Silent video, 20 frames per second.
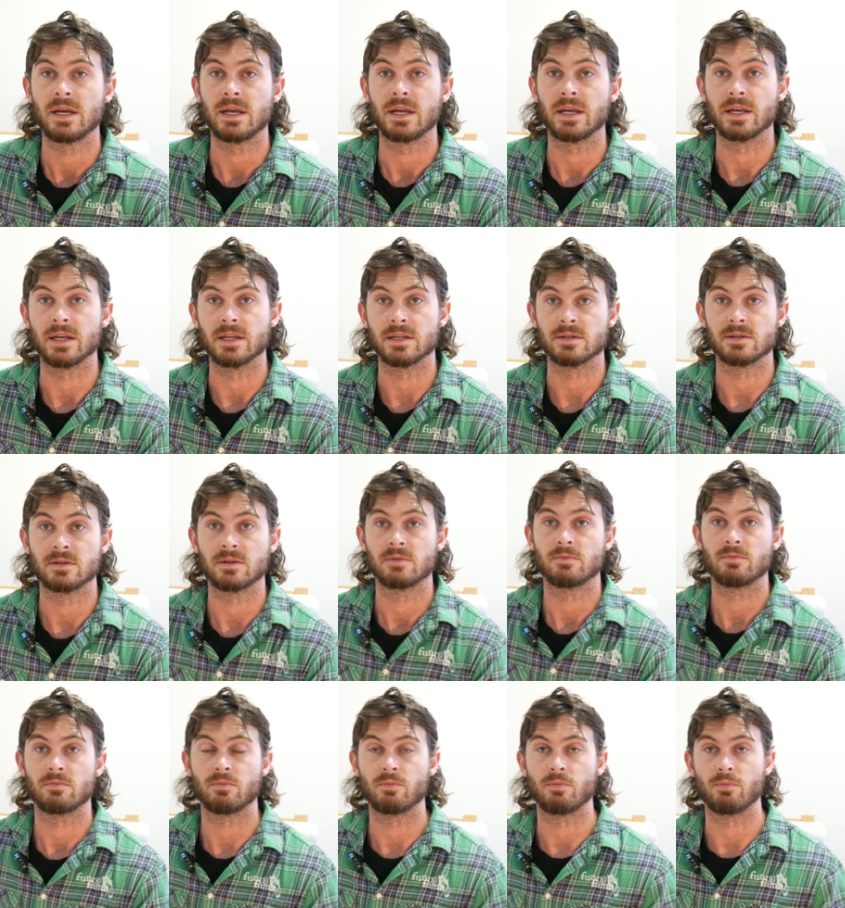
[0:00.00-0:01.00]
is
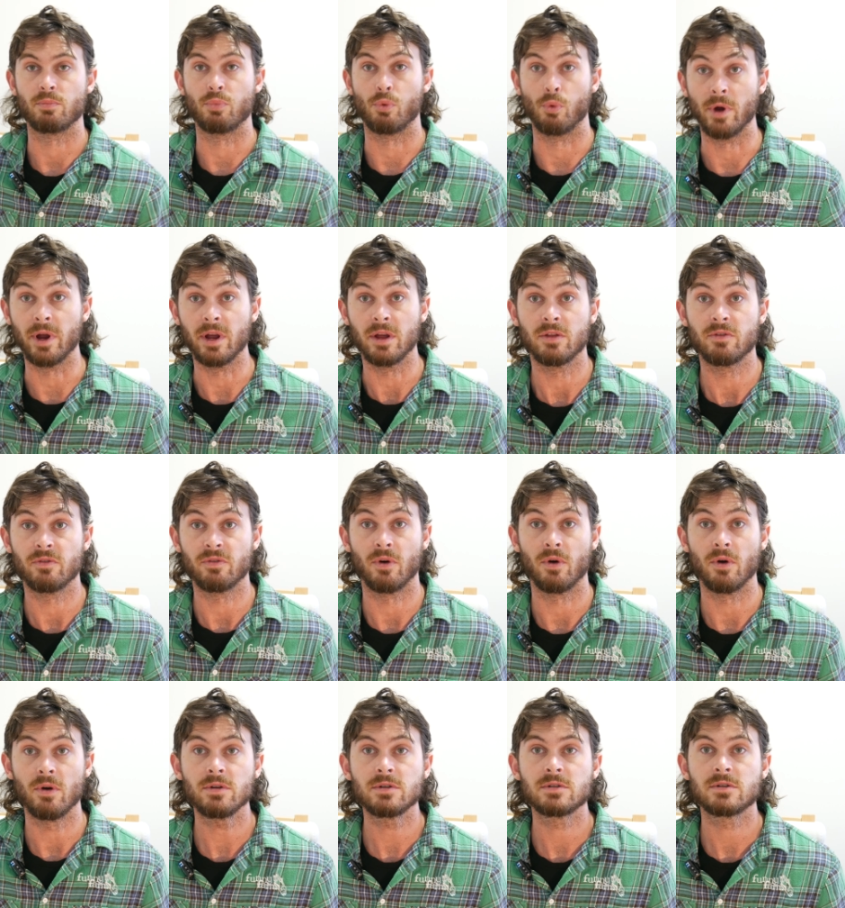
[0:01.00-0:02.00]
breathe
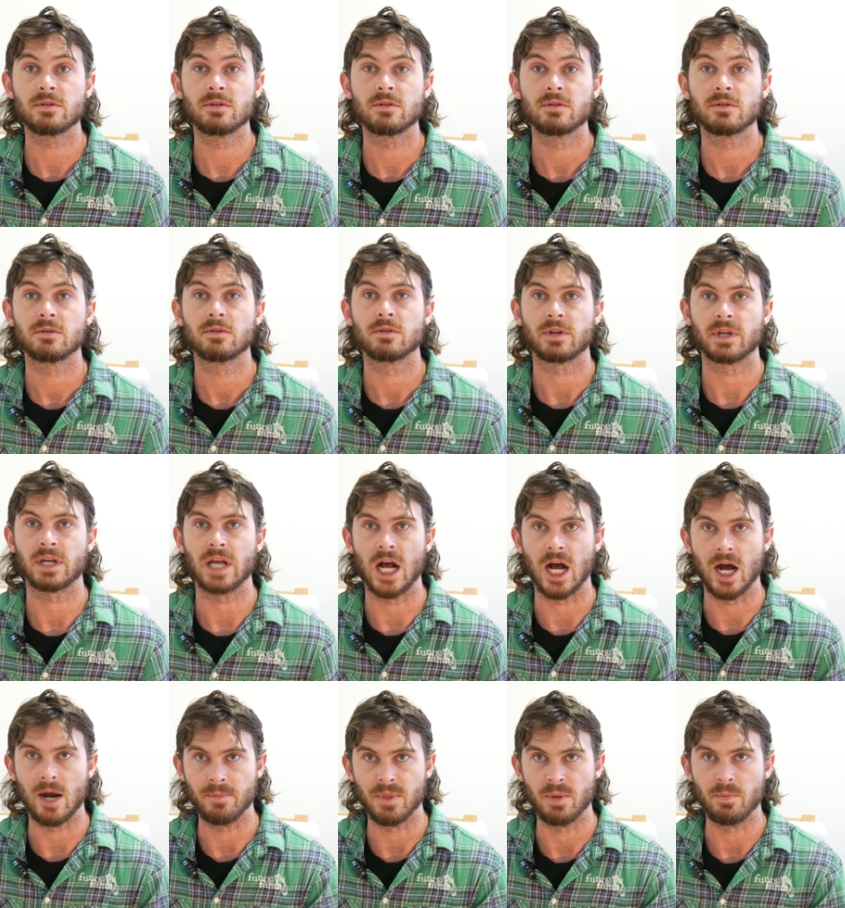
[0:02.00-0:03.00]
first,
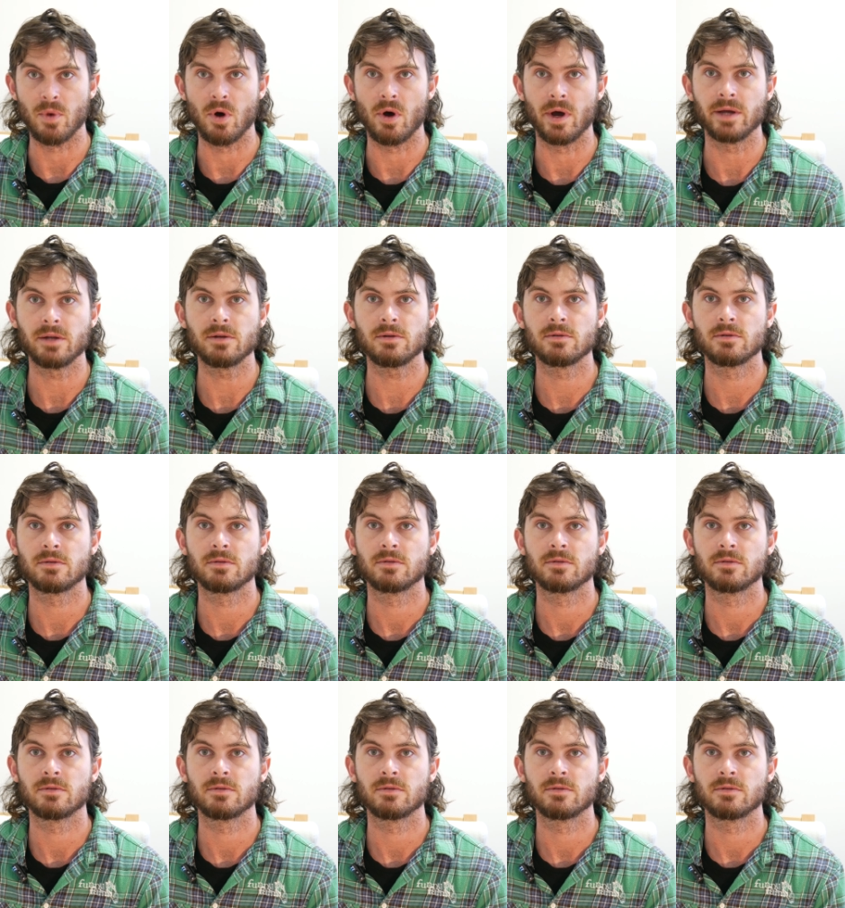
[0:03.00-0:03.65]
calm the mind.